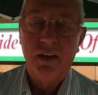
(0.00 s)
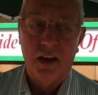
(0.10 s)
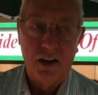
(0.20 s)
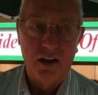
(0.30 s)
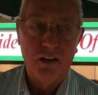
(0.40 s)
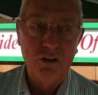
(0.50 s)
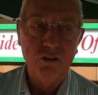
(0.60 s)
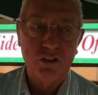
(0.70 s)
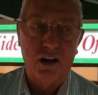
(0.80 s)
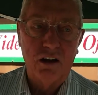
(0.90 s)
On the
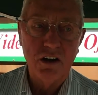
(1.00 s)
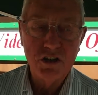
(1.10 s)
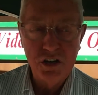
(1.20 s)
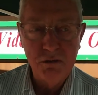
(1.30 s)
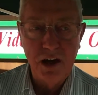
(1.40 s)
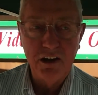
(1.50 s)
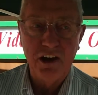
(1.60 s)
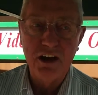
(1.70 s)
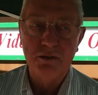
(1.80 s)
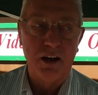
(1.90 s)
newsletter, and she
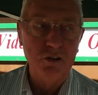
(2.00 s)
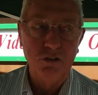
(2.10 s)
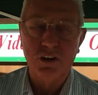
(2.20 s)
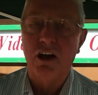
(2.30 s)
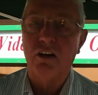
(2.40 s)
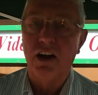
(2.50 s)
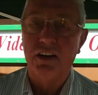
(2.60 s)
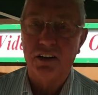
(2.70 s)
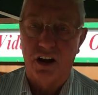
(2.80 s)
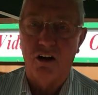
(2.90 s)
maintains my newsletter
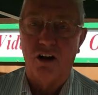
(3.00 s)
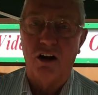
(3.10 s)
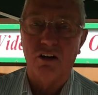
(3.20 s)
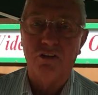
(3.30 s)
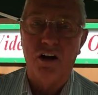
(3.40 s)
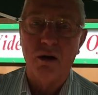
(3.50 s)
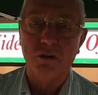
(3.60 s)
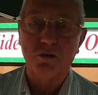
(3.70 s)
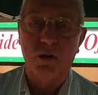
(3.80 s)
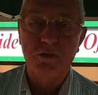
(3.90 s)
and the Carolina
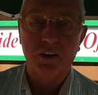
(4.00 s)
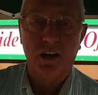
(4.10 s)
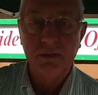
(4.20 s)
Farmers website.